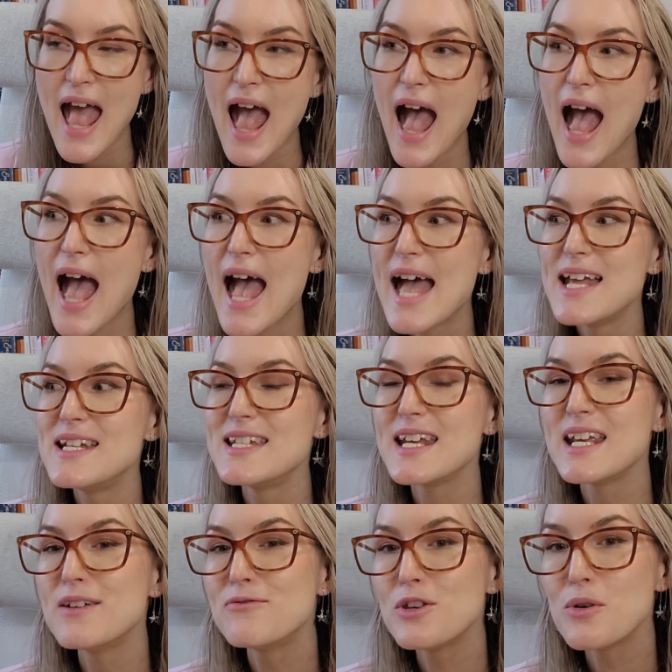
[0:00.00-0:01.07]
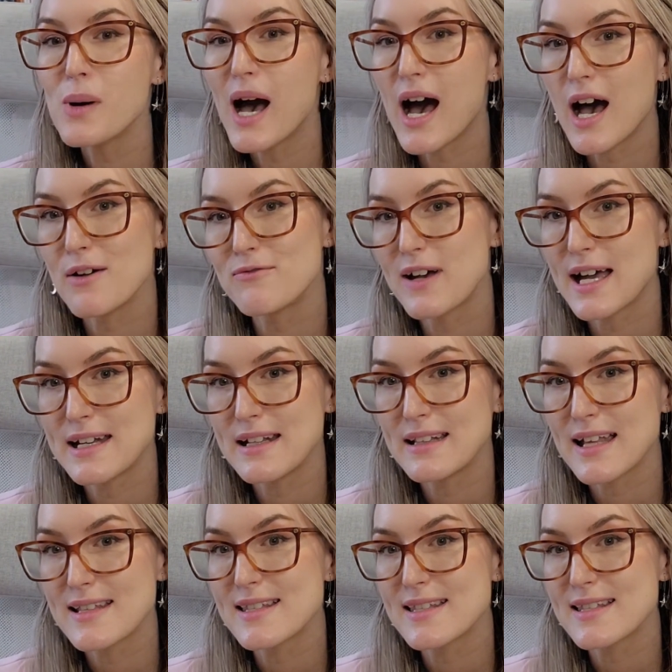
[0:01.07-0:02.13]
And if you are finding
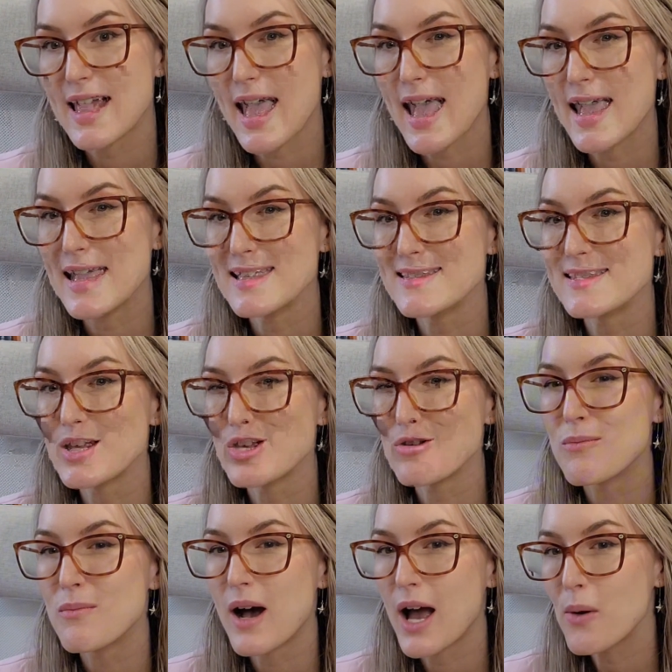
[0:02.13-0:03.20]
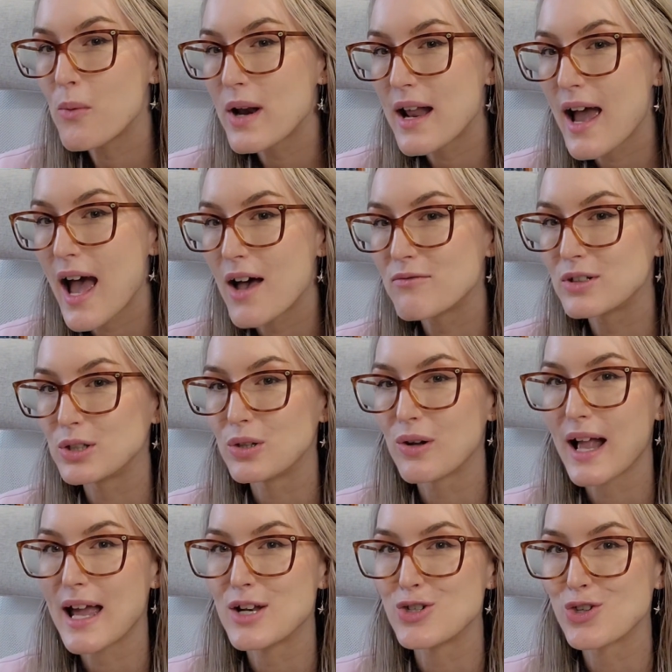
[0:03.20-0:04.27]
that's the case, you might want to have a look
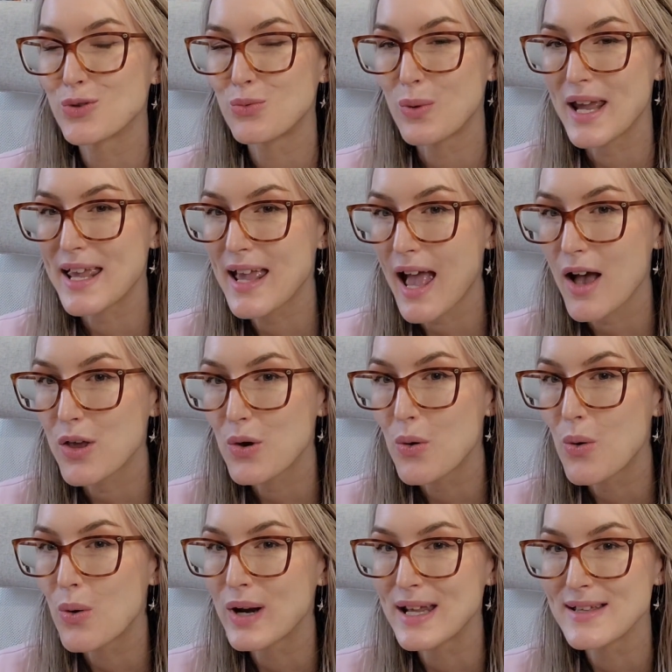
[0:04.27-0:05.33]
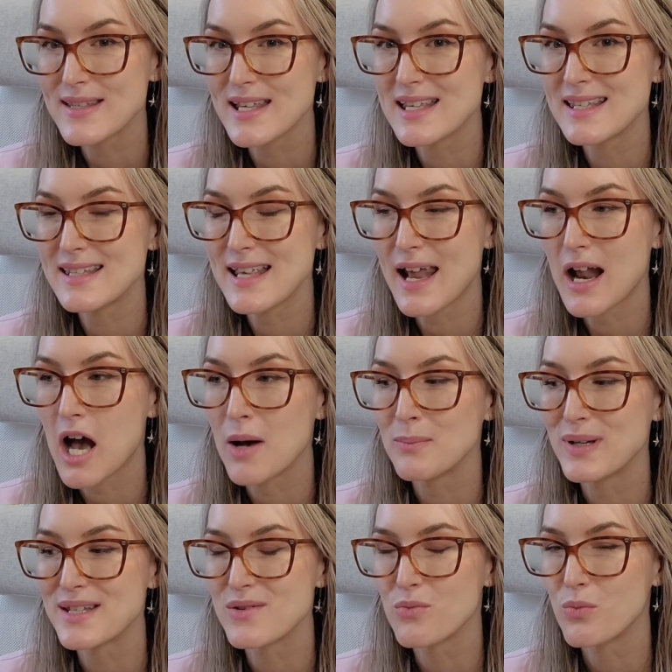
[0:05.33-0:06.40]
and tweak how your audience is set up
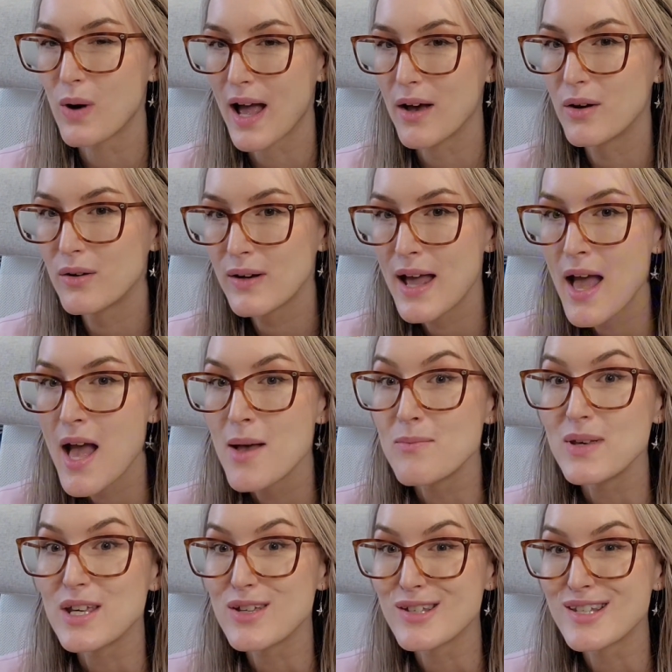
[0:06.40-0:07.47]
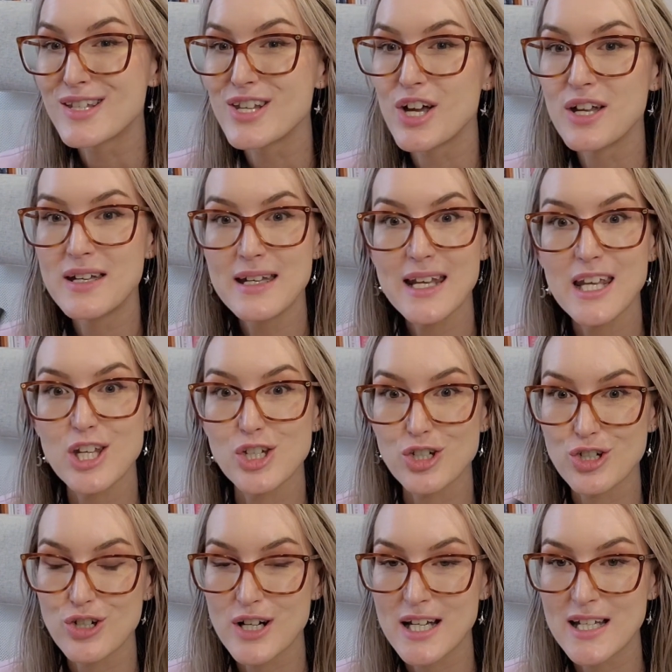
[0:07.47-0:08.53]
as well, because certain
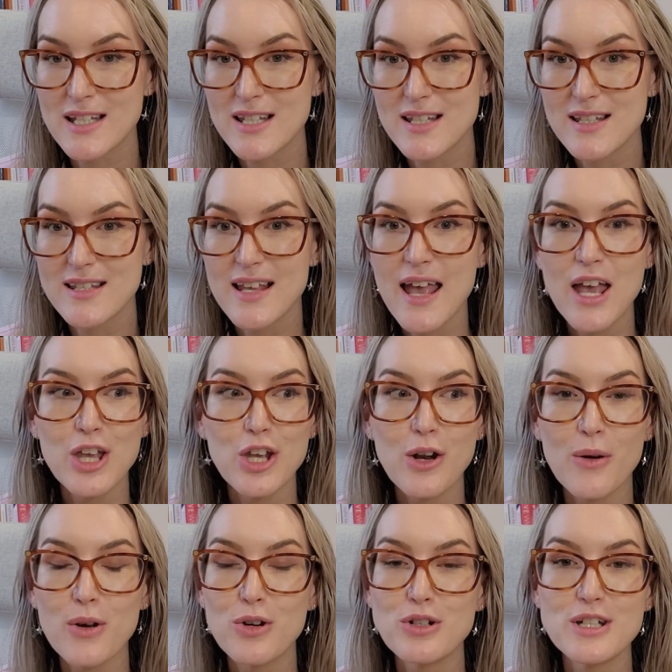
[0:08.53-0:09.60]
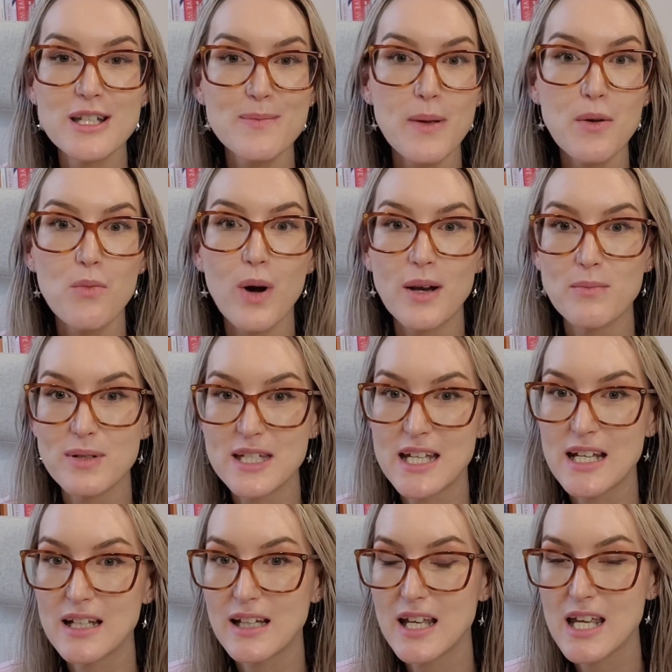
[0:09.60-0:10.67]
interests, it could just be one
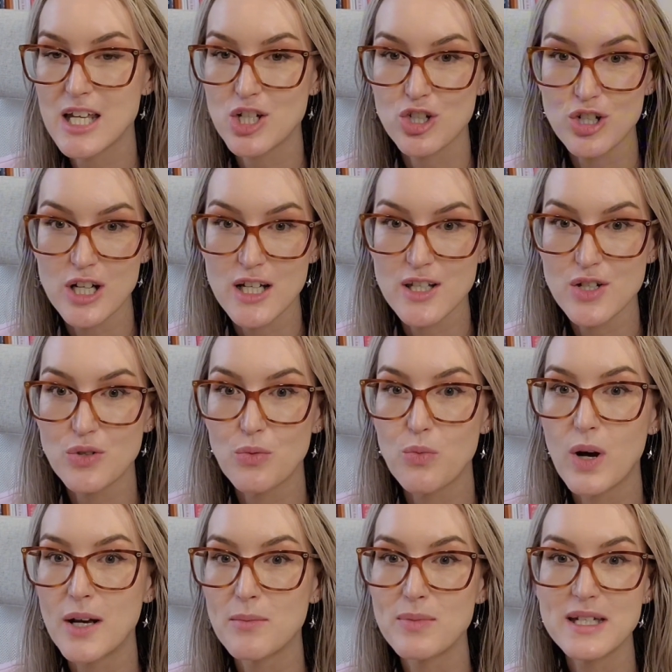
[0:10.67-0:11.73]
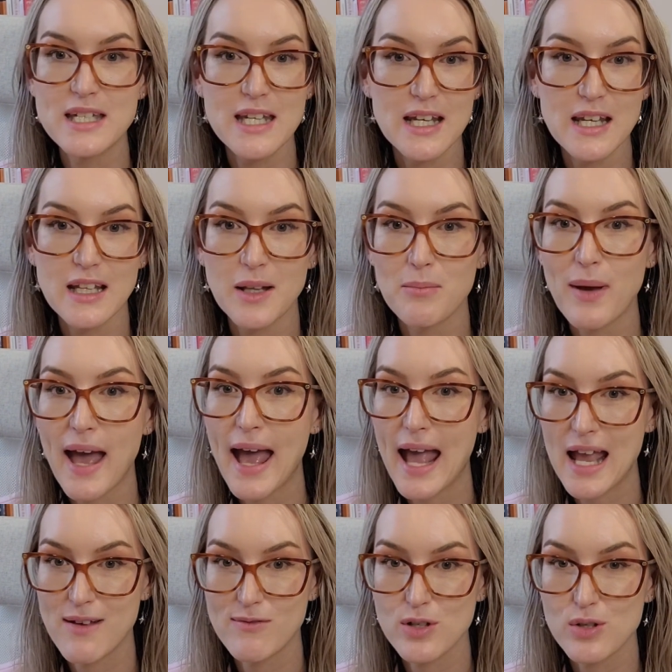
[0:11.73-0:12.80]
particular interest or one particular
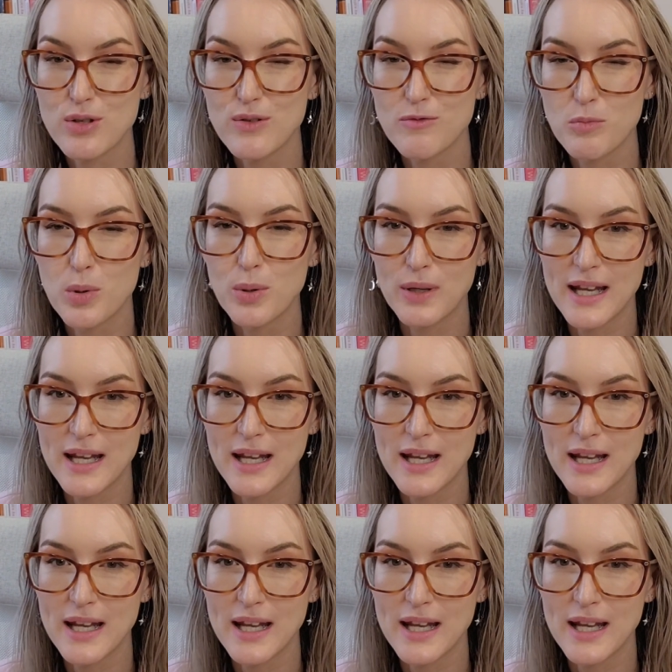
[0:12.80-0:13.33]
behavior you've put